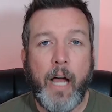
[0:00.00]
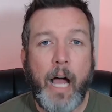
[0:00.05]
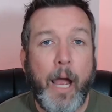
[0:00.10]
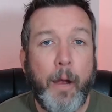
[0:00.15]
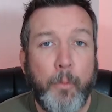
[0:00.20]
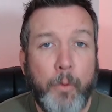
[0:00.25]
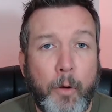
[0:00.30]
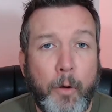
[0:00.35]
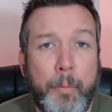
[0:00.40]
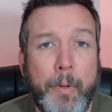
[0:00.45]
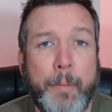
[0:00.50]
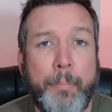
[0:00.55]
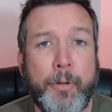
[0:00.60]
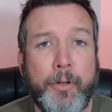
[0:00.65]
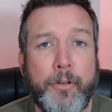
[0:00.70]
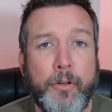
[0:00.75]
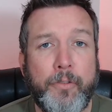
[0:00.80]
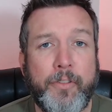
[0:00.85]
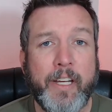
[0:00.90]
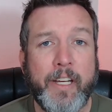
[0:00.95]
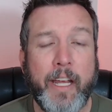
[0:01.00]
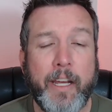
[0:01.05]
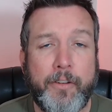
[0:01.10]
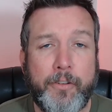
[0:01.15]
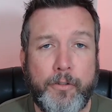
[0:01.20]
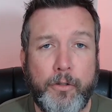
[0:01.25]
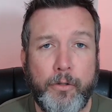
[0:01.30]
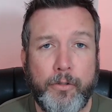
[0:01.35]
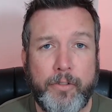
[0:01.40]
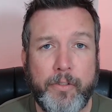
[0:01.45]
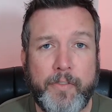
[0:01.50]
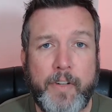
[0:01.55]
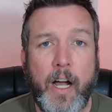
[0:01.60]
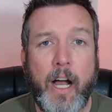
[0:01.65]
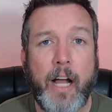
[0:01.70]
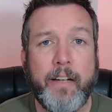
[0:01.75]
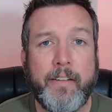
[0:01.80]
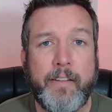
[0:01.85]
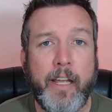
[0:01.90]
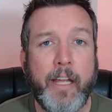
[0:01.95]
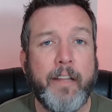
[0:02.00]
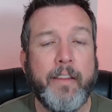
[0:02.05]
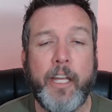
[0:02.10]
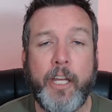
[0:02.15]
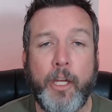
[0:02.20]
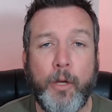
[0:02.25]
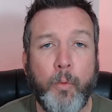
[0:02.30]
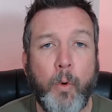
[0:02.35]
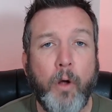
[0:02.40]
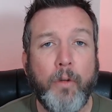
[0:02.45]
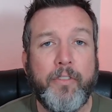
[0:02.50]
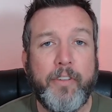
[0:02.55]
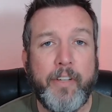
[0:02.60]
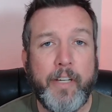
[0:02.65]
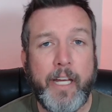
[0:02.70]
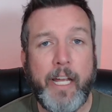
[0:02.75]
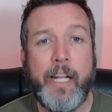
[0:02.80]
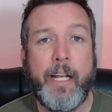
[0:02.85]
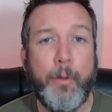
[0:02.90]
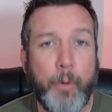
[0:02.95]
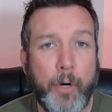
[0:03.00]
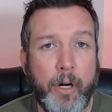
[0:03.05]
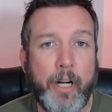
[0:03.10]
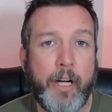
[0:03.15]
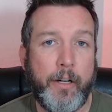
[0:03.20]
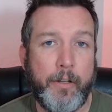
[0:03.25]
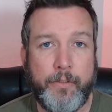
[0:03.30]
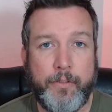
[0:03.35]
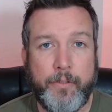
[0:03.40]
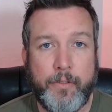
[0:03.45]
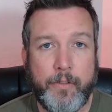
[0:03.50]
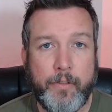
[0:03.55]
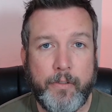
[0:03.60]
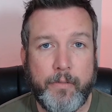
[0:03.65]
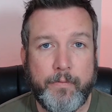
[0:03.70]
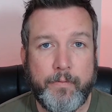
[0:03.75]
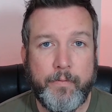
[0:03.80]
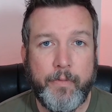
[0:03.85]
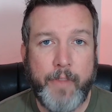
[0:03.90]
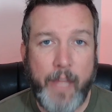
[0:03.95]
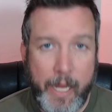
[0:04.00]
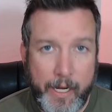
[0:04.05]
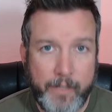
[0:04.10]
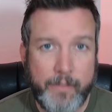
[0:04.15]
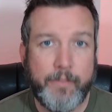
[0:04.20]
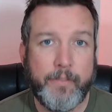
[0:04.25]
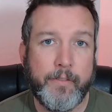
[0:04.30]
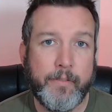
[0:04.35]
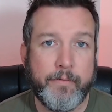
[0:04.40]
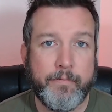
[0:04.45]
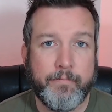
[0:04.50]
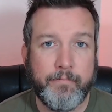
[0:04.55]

I will be producing exclusive content that you won't see anywhere else. Thanks.